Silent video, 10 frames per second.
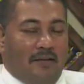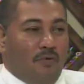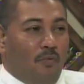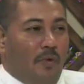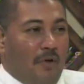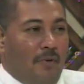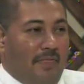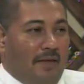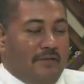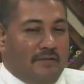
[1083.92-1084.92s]
to work
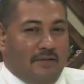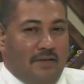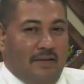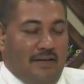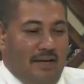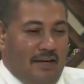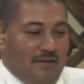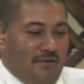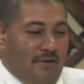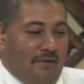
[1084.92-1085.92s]
with us in
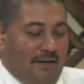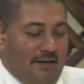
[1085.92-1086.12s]
ensuring